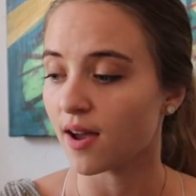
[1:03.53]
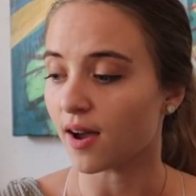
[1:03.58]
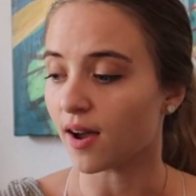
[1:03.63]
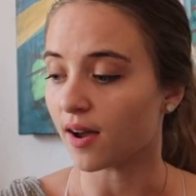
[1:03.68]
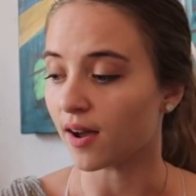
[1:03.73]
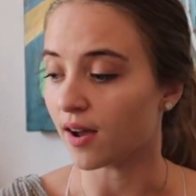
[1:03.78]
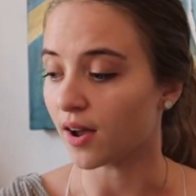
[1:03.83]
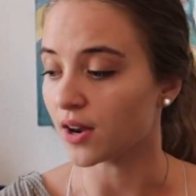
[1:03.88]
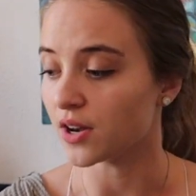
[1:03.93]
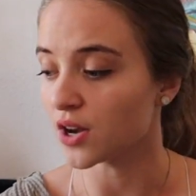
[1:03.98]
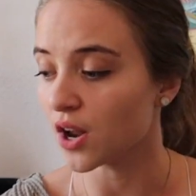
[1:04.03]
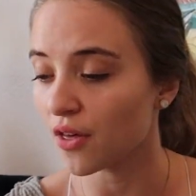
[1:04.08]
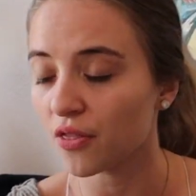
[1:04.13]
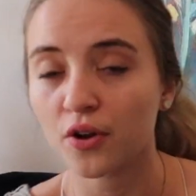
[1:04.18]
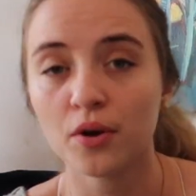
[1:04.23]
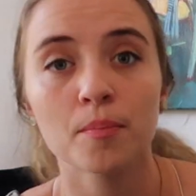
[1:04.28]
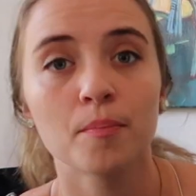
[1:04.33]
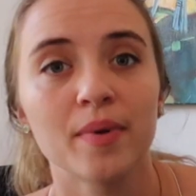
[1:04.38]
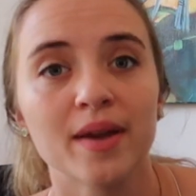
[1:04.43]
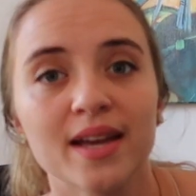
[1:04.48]

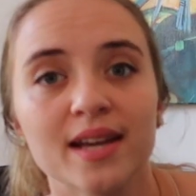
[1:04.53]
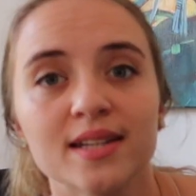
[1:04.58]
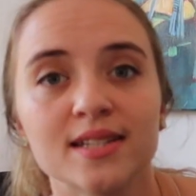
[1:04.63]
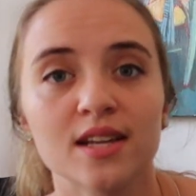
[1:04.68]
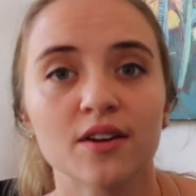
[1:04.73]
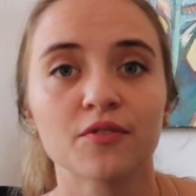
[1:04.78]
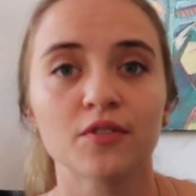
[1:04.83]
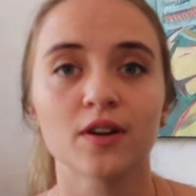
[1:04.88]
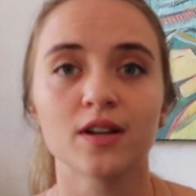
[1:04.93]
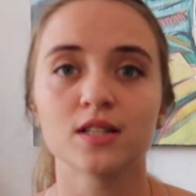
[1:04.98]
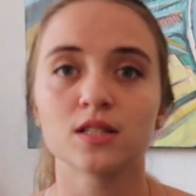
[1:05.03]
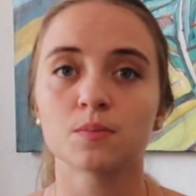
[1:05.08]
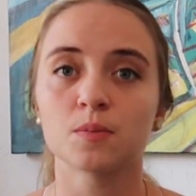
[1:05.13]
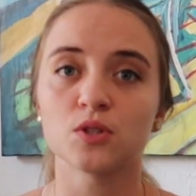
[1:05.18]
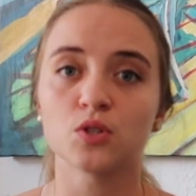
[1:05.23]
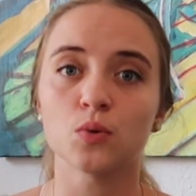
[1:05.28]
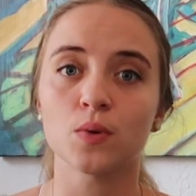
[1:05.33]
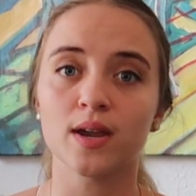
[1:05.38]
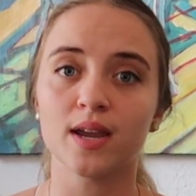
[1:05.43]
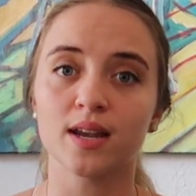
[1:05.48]
Another big difference
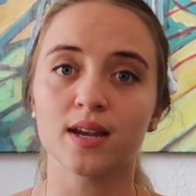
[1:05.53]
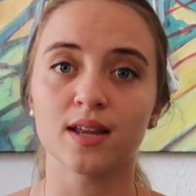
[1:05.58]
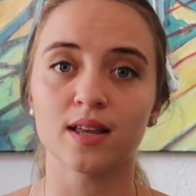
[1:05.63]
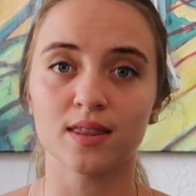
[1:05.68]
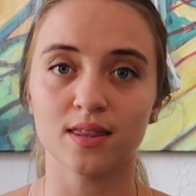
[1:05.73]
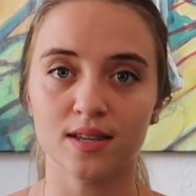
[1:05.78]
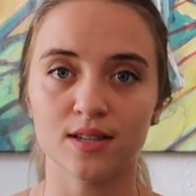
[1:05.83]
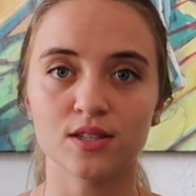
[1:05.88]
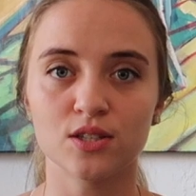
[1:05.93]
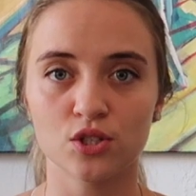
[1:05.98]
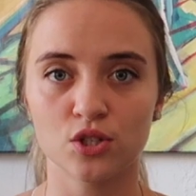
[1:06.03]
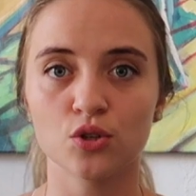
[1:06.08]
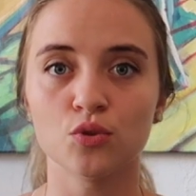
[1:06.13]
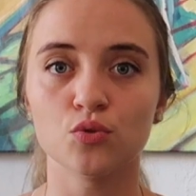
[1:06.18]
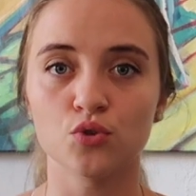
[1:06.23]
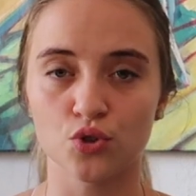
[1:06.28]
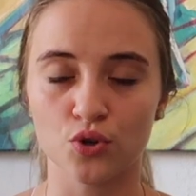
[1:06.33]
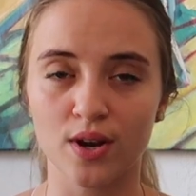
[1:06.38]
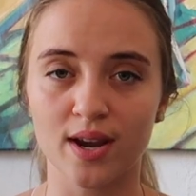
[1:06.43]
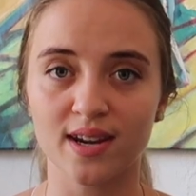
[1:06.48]
between these
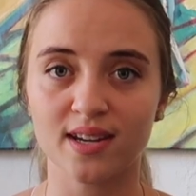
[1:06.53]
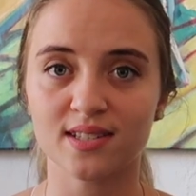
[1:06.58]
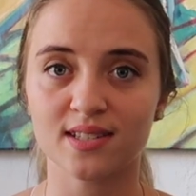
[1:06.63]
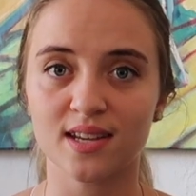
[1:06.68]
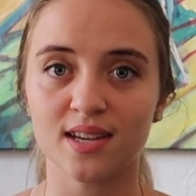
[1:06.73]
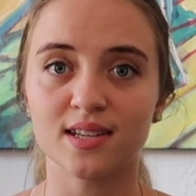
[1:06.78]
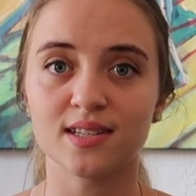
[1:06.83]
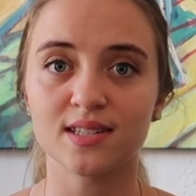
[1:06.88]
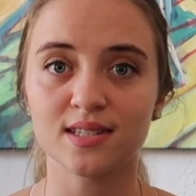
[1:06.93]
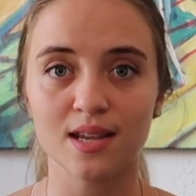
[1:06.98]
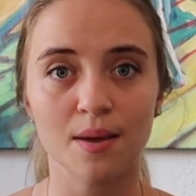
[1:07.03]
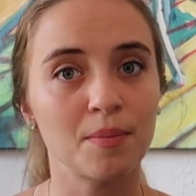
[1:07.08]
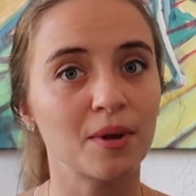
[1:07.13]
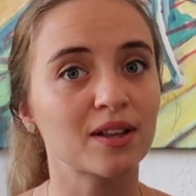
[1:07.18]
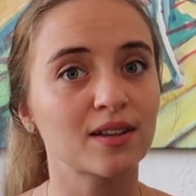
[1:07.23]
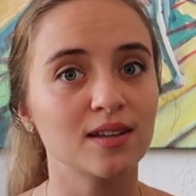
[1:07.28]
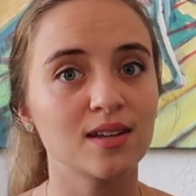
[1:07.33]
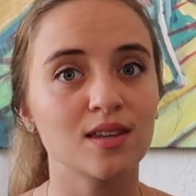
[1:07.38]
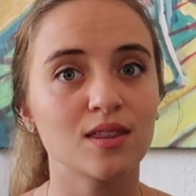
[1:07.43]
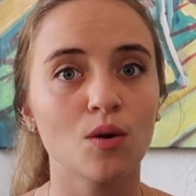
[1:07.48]
2 drinks is
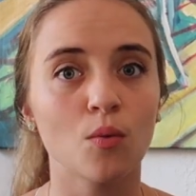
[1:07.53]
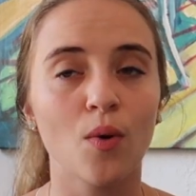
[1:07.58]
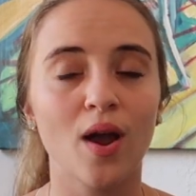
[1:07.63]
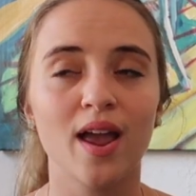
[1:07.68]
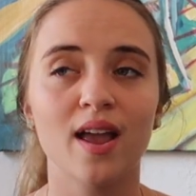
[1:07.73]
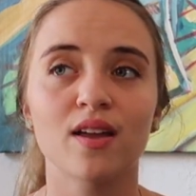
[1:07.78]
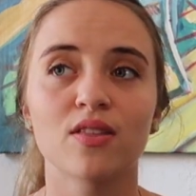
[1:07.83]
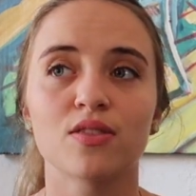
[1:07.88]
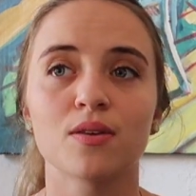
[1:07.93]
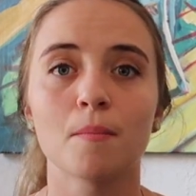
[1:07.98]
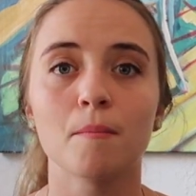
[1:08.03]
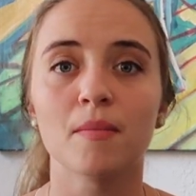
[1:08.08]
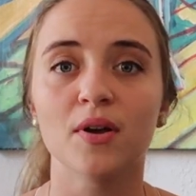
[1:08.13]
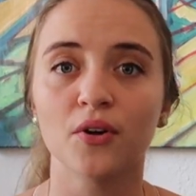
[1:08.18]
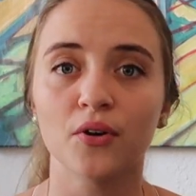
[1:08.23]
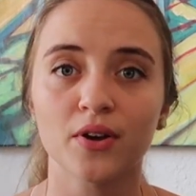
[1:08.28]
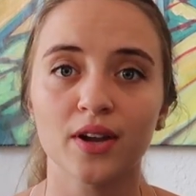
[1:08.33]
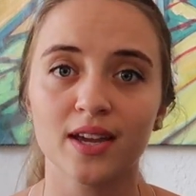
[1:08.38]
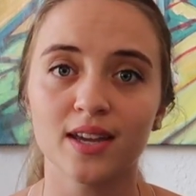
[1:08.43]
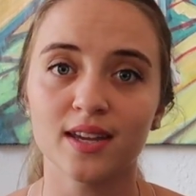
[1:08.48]
typically the way the
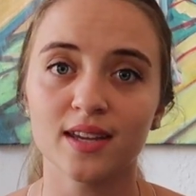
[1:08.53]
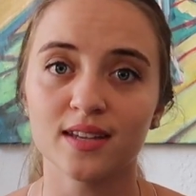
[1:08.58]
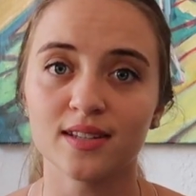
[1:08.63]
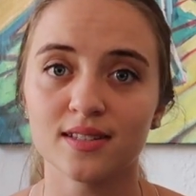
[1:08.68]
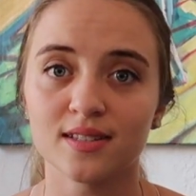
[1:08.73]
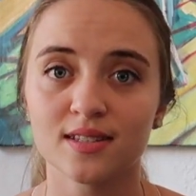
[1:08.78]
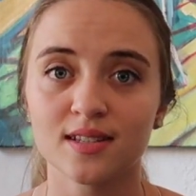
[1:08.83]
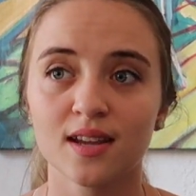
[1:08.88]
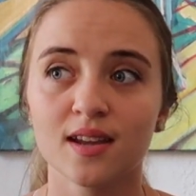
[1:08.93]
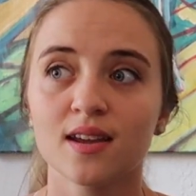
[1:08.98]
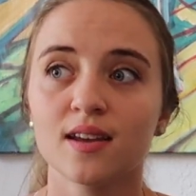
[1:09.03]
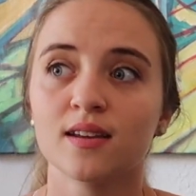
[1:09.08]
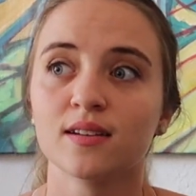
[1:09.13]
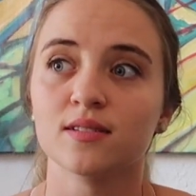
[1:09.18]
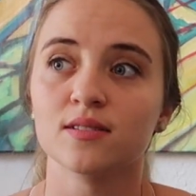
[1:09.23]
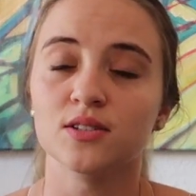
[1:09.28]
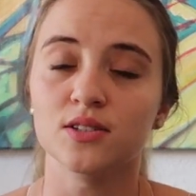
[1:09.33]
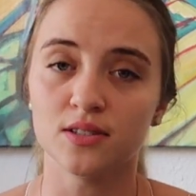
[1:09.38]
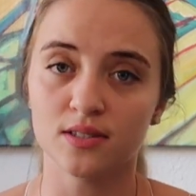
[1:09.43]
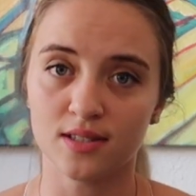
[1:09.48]
milk is
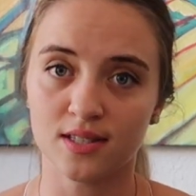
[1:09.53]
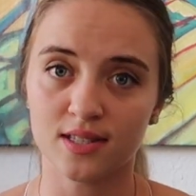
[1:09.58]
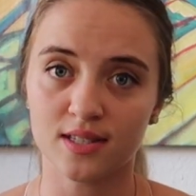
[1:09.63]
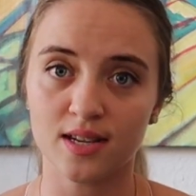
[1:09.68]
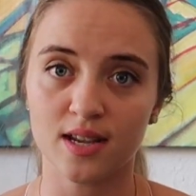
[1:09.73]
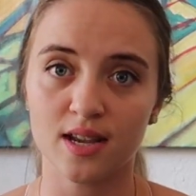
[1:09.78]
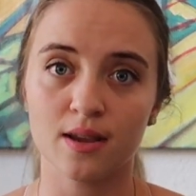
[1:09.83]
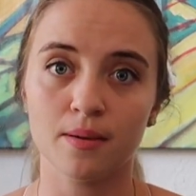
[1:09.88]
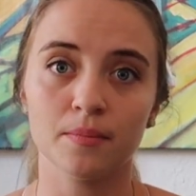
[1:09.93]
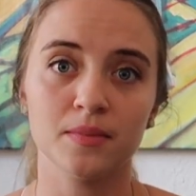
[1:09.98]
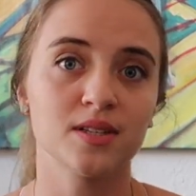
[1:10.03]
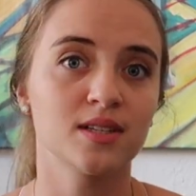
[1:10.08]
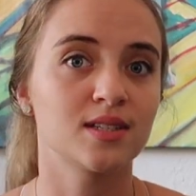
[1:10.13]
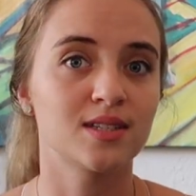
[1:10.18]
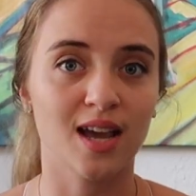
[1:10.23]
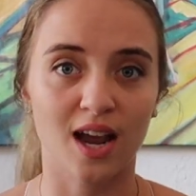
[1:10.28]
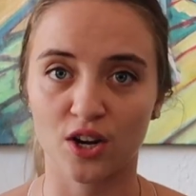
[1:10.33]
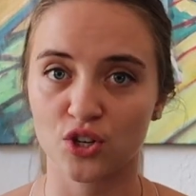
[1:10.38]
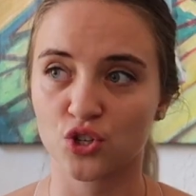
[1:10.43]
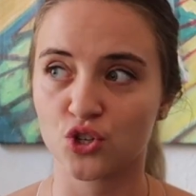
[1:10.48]
steamed,
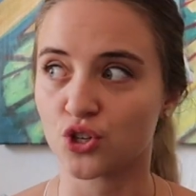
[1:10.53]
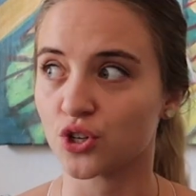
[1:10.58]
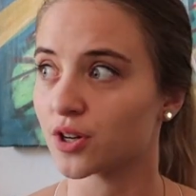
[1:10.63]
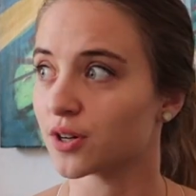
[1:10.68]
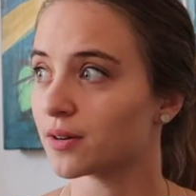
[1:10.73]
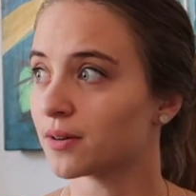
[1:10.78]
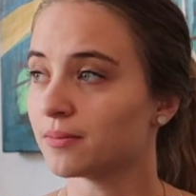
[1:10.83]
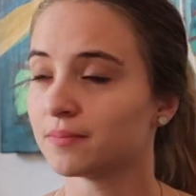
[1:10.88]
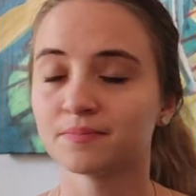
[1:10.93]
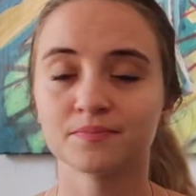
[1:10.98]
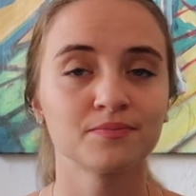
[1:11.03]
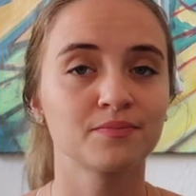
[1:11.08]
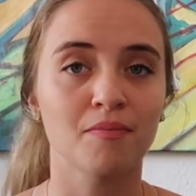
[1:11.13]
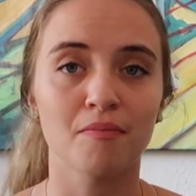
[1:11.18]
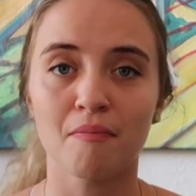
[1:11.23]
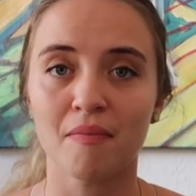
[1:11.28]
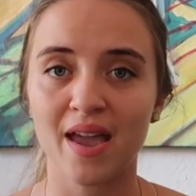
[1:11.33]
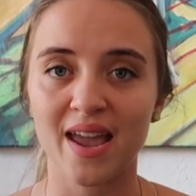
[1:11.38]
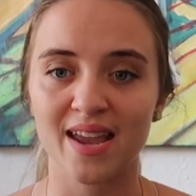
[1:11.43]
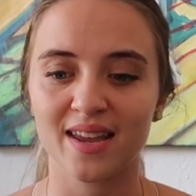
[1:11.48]
textured,
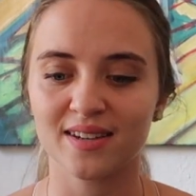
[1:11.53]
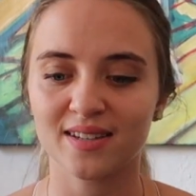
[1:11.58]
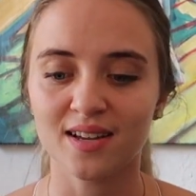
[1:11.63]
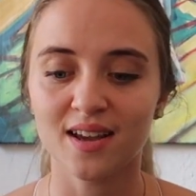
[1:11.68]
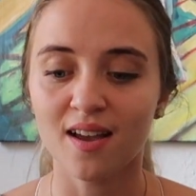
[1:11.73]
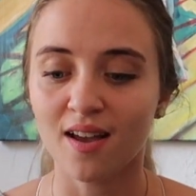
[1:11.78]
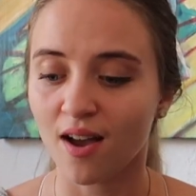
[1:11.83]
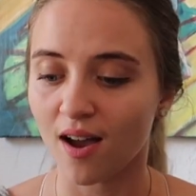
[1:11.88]
made.